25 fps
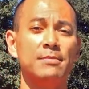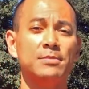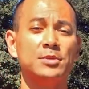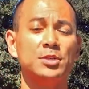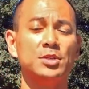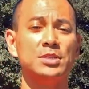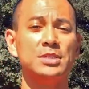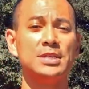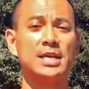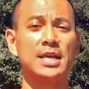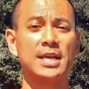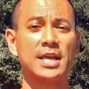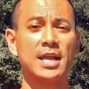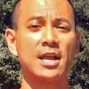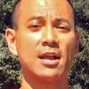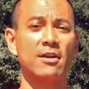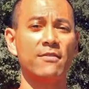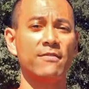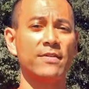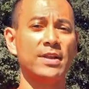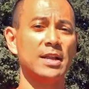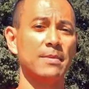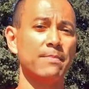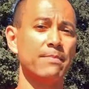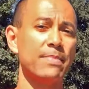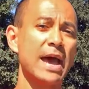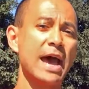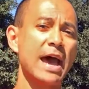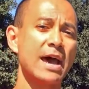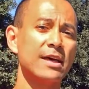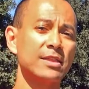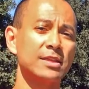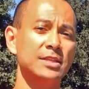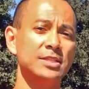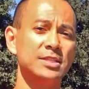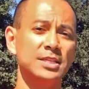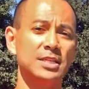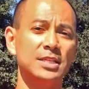to take care of any
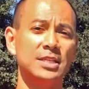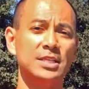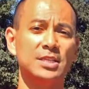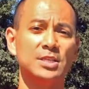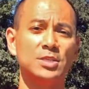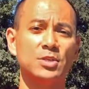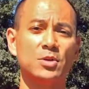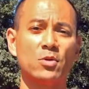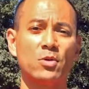pathogens